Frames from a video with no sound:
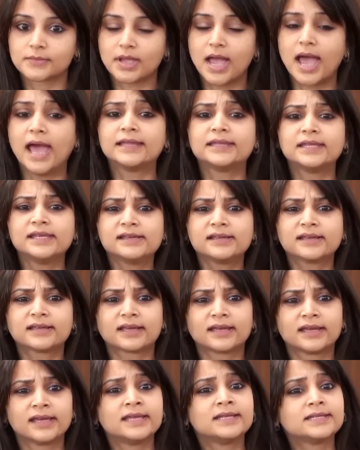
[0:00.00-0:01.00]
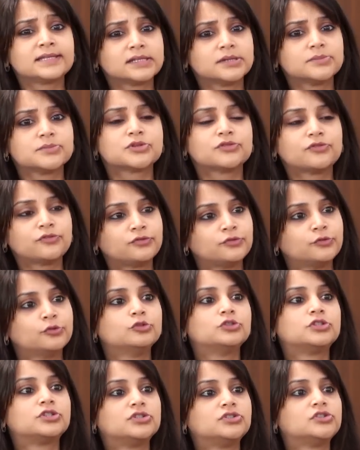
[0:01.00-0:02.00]
I think in terms of
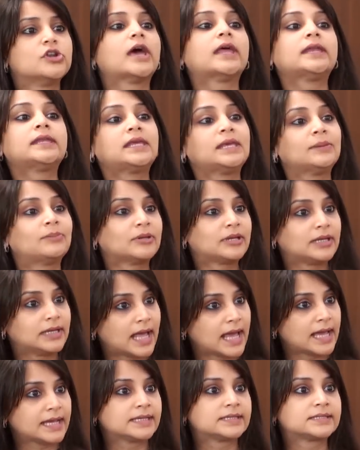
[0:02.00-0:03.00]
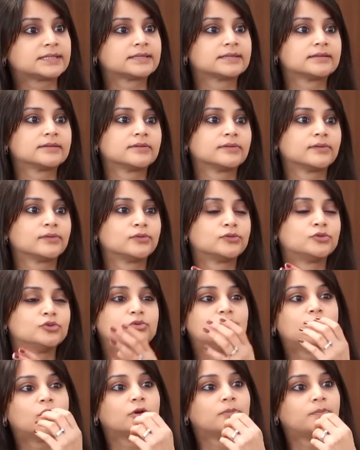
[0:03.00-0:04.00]
food, try and keep it light.
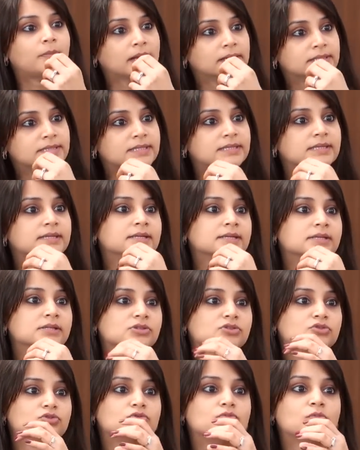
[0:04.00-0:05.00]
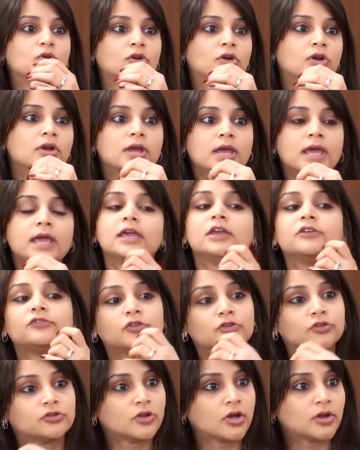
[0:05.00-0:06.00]
Do more pulses, if
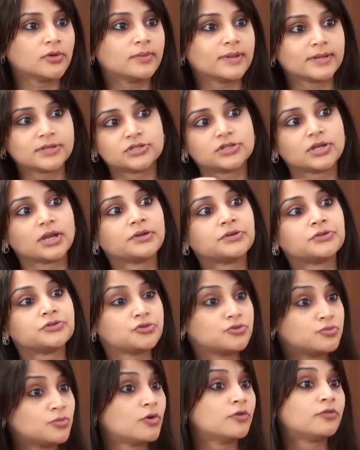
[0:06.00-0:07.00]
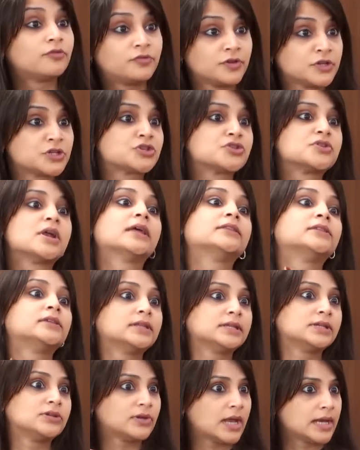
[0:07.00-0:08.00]
you're a non-vegetarian, do more fish rather
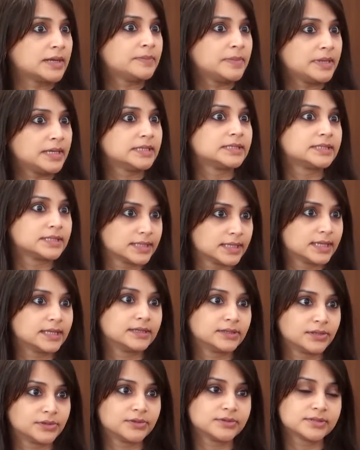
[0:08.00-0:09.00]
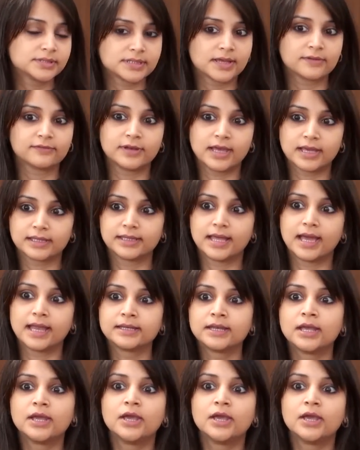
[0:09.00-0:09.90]
than red meat and stuff like that.